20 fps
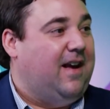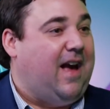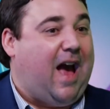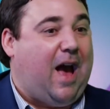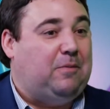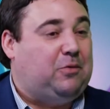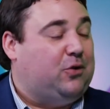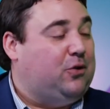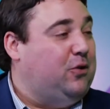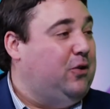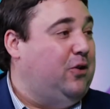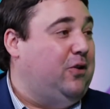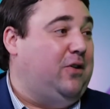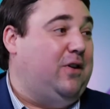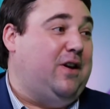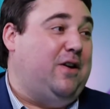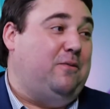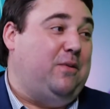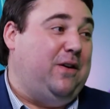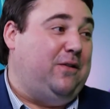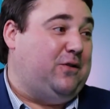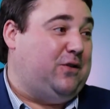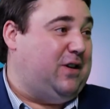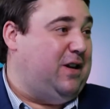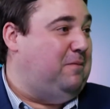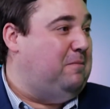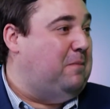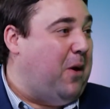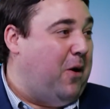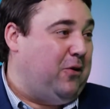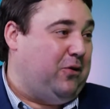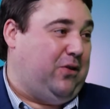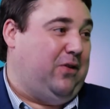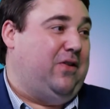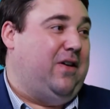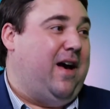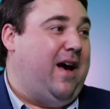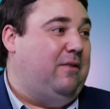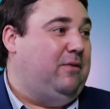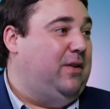Absolutely, and we've seen both of
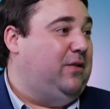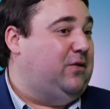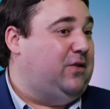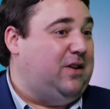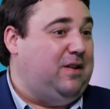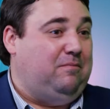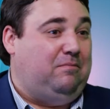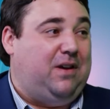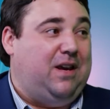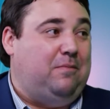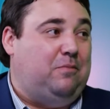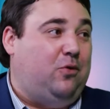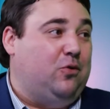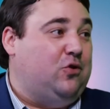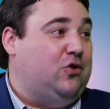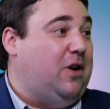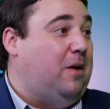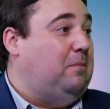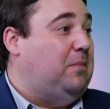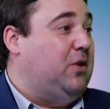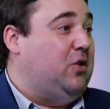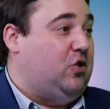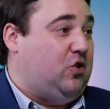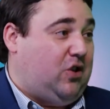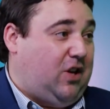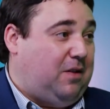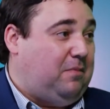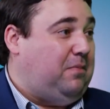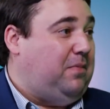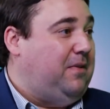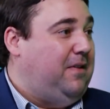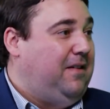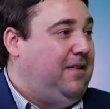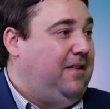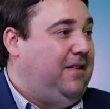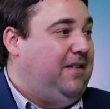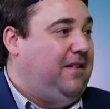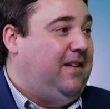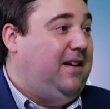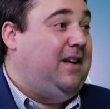that. We've seen people jump and ship
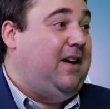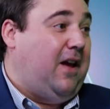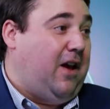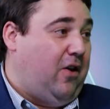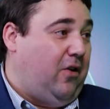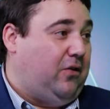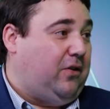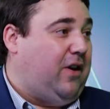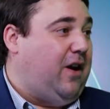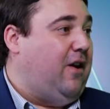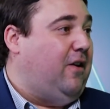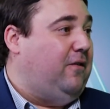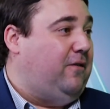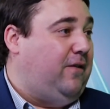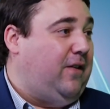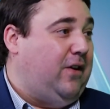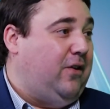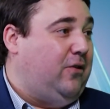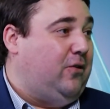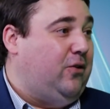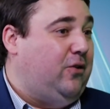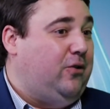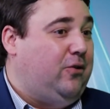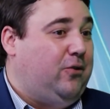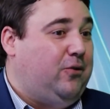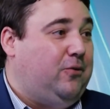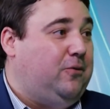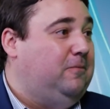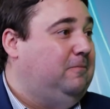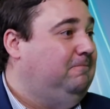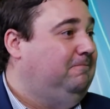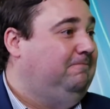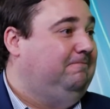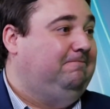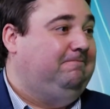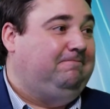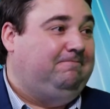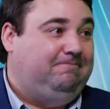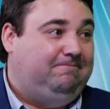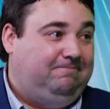in a healthcare field who,
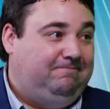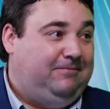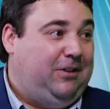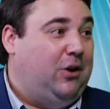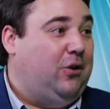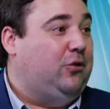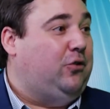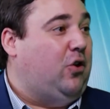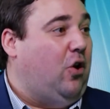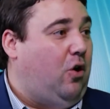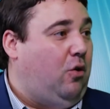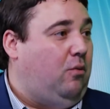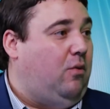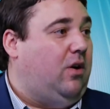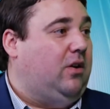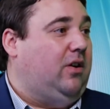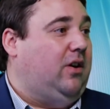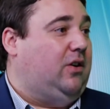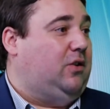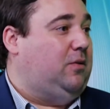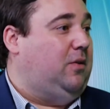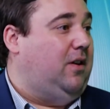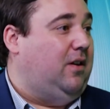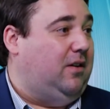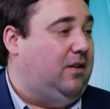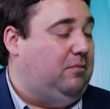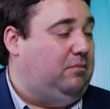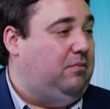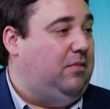don't want to